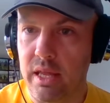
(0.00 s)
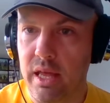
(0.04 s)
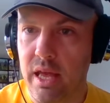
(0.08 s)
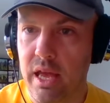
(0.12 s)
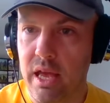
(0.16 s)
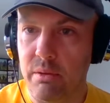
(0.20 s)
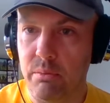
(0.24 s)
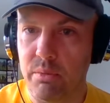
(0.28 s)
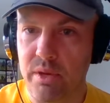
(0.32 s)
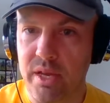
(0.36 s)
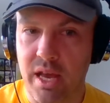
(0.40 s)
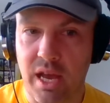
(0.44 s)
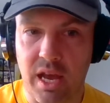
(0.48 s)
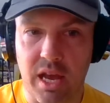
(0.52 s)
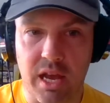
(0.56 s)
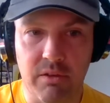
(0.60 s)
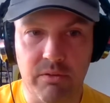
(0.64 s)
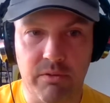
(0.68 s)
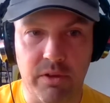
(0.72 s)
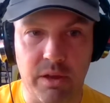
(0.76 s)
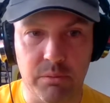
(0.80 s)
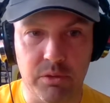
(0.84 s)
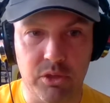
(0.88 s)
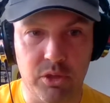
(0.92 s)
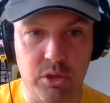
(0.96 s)
then we have
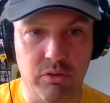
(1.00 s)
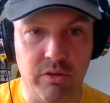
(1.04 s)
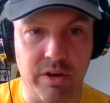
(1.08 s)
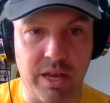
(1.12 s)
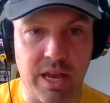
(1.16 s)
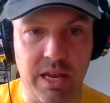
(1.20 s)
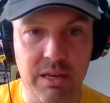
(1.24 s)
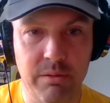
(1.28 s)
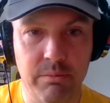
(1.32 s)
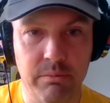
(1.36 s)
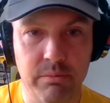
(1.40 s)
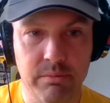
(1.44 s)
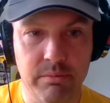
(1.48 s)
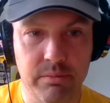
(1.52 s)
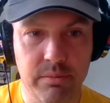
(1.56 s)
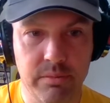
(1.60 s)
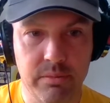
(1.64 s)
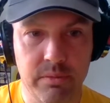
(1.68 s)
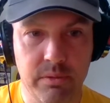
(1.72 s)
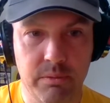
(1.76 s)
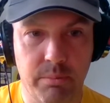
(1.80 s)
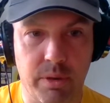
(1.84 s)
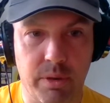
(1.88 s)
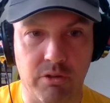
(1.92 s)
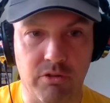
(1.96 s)
Emma Shaw again.
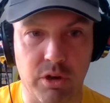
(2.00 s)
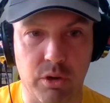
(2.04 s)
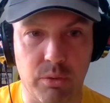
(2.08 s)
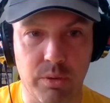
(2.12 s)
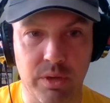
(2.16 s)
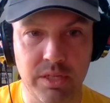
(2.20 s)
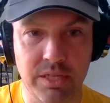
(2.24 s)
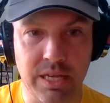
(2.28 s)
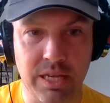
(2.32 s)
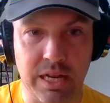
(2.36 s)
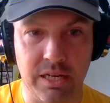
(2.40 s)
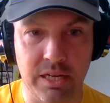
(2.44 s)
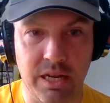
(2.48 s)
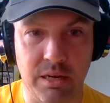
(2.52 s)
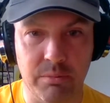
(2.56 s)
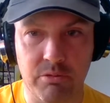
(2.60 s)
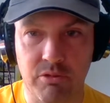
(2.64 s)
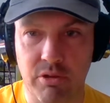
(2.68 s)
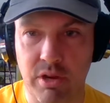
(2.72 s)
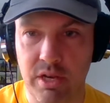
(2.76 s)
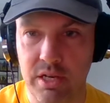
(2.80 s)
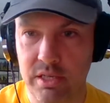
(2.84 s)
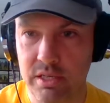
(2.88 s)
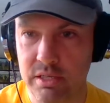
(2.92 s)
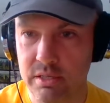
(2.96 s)
Parkrun quiz had an
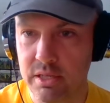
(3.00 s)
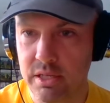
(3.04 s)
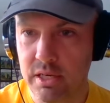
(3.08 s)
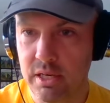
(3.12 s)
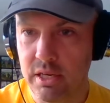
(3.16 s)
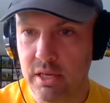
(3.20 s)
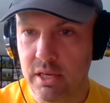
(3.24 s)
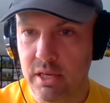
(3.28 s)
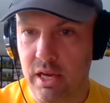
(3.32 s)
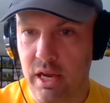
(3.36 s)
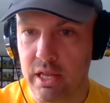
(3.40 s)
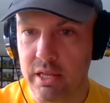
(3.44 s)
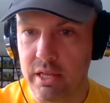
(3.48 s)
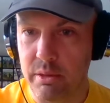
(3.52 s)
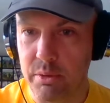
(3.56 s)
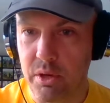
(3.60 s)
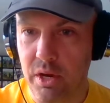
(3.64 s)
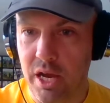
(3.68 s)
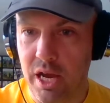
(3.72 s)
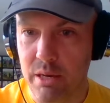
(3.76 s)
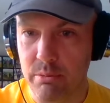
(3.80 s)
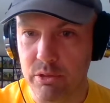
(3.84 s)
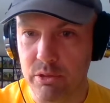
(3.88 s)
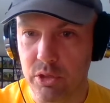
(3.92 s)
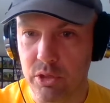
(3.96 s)
upgrade. And then we
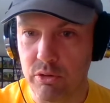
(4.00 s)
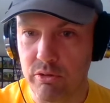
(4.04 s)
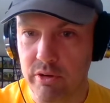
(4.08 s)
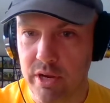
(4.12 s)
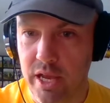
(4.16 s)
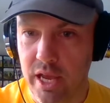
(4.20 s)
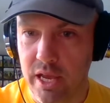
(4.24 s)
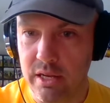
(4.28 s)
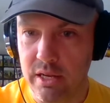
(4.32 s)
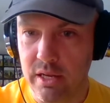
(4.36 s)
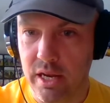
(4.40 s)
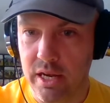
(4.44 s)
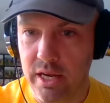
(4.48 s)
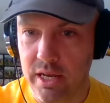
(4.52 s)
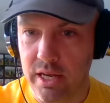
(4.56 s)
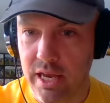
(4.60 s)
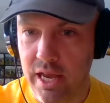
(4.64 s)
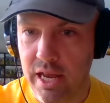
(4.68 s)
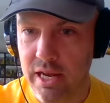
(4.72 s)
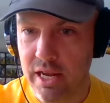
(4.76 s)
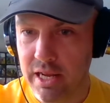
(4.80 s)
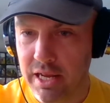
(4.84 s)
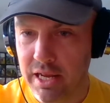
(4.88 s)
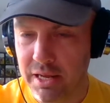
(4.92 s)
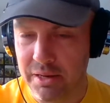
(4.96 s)
got Emma Shaw again and
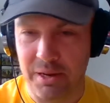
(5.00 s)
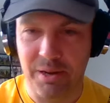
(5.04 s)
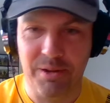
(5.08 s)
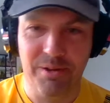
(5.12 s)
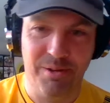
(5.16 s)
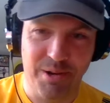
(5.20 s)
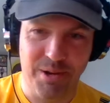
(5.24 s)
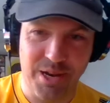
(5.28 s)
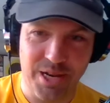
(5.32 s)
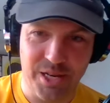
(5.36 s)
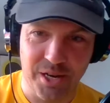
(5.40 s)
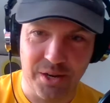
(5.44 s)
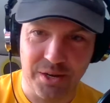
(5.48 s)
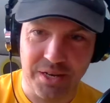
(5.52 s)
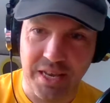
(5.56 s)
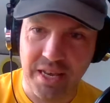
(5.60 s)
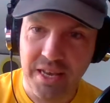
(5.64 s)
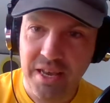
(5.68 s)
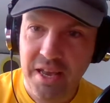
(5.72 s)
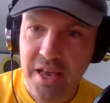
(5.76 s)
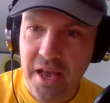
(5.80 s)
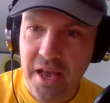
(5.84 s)
again. No, I'm only joking.